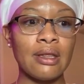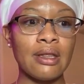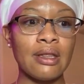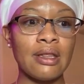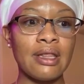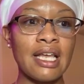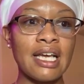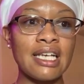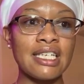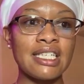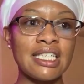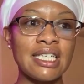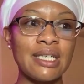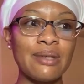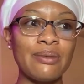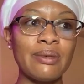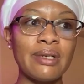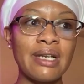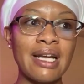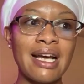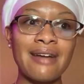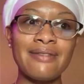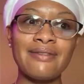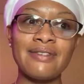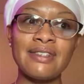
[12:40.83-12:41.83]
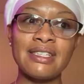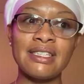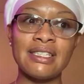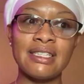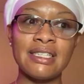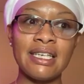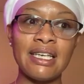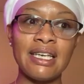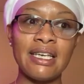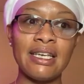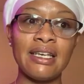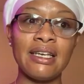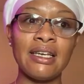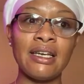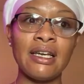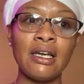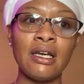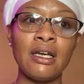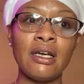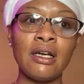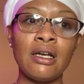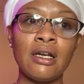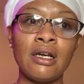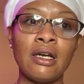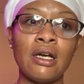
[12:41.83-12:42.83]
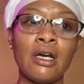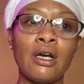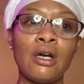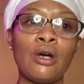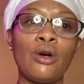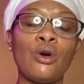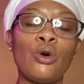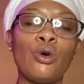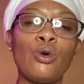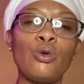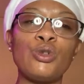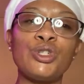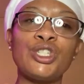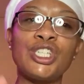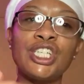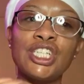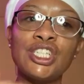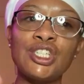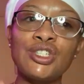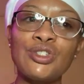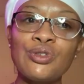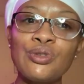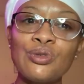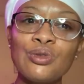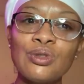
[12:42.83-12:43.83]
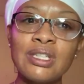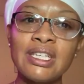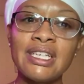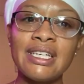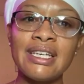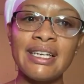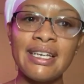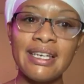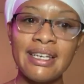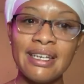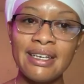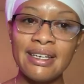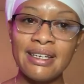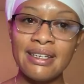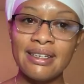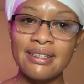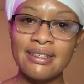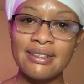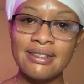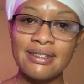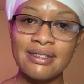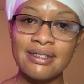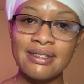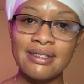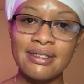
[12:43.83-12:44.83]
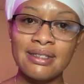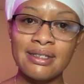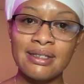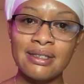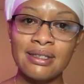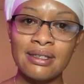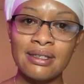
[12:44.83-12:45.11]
that she would have to see who she truly is.